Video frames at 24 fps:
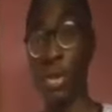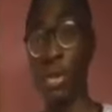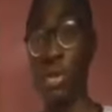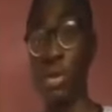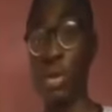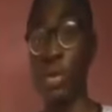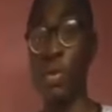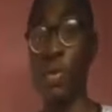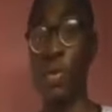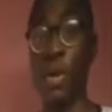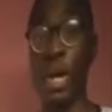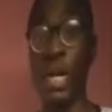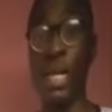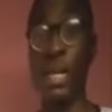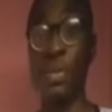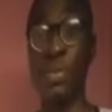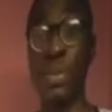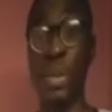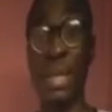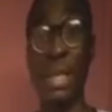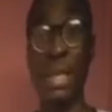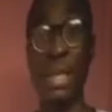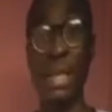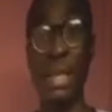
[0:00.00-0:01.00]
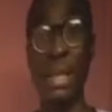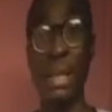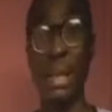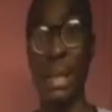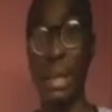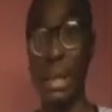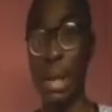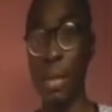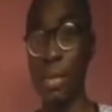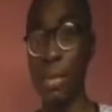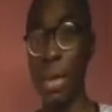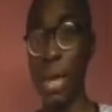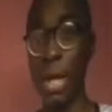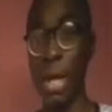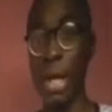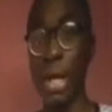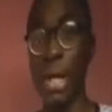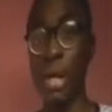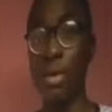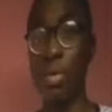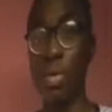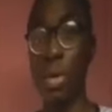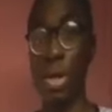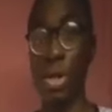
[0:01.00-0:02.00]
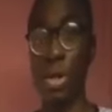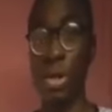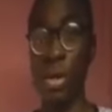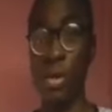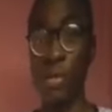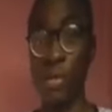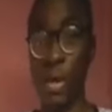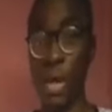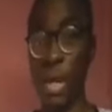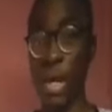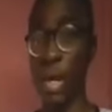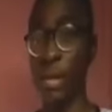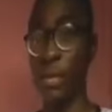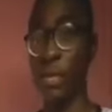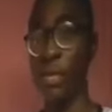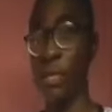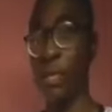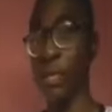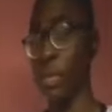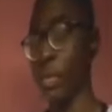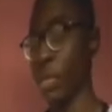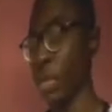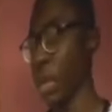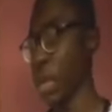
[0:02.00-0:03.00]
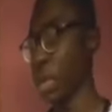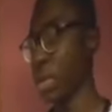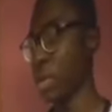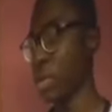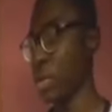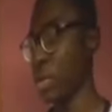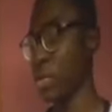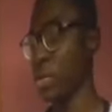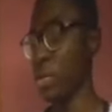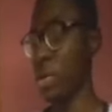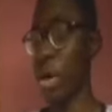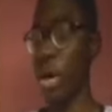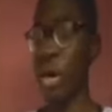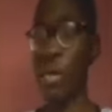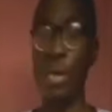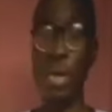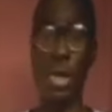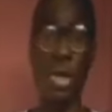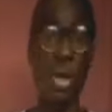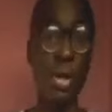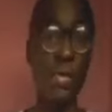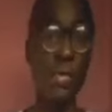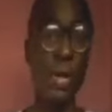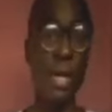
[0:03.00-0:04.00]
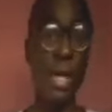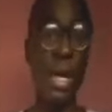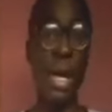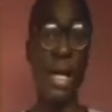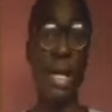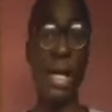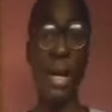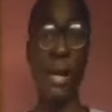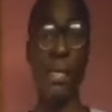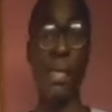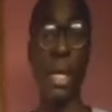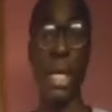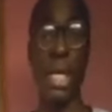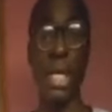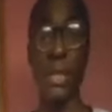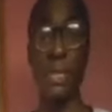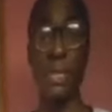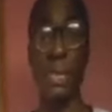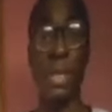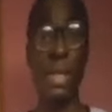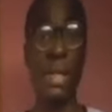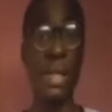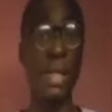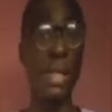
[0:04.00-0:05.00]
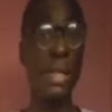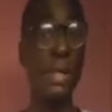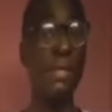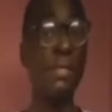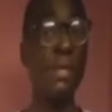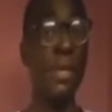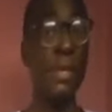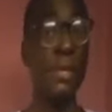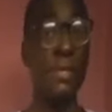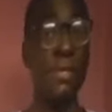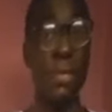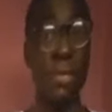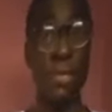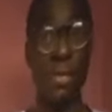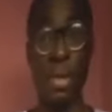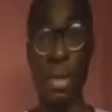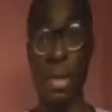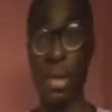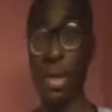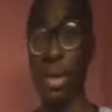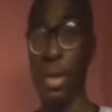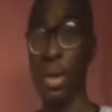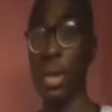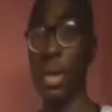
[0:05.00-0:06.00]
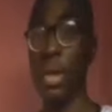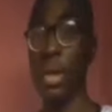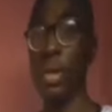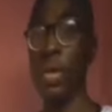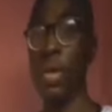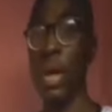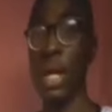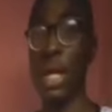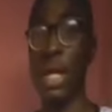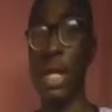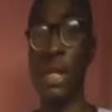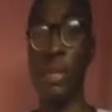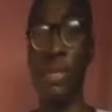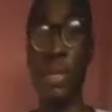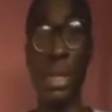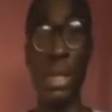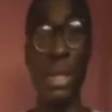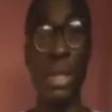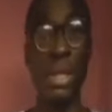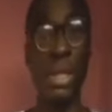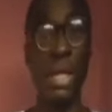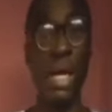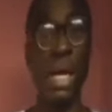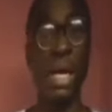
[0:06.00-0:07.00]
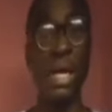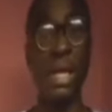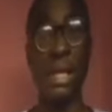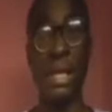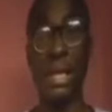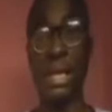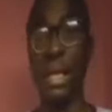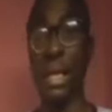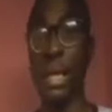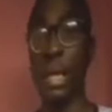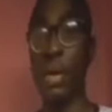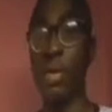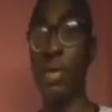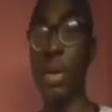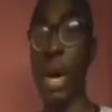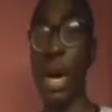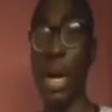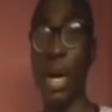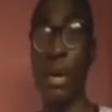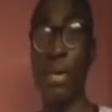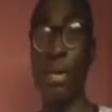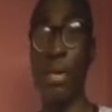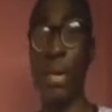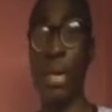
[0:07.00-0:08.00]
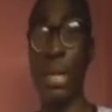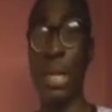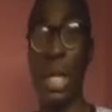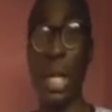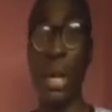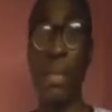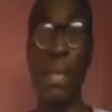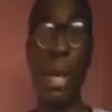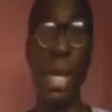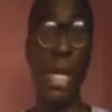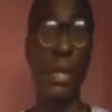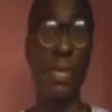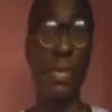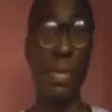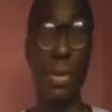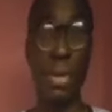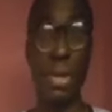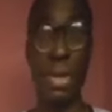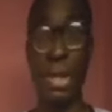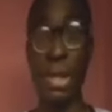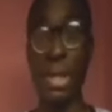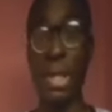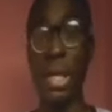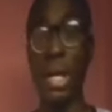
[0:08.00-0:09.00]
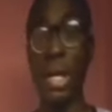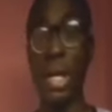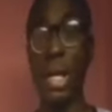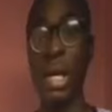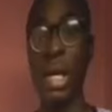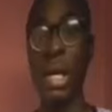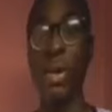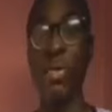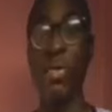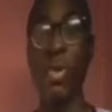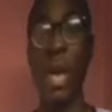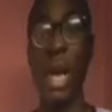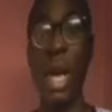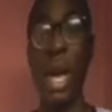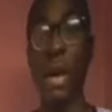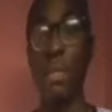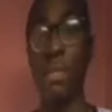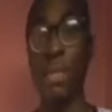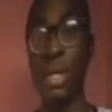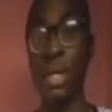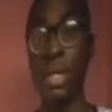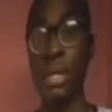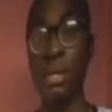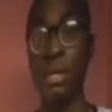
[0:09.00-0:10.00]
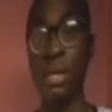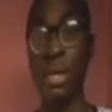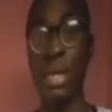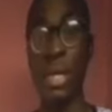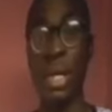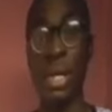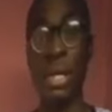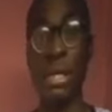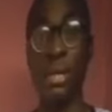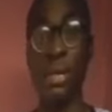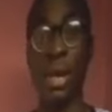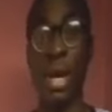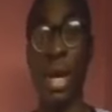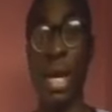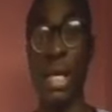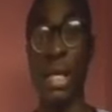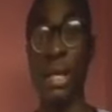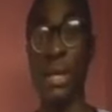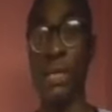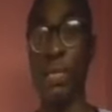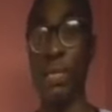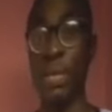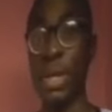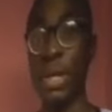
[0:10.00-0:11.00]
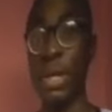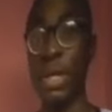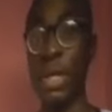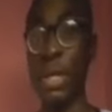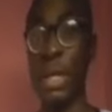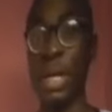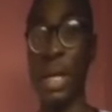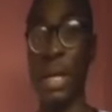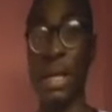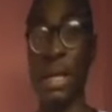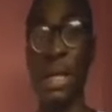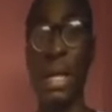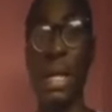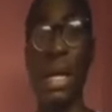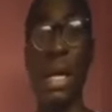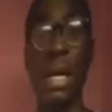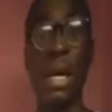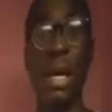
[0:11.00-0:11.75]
used for expressing the equation of a line. So your equation of a line can be expressed in different forms. You can express it as y equals mx plus c, where m is the gradient. You can express it as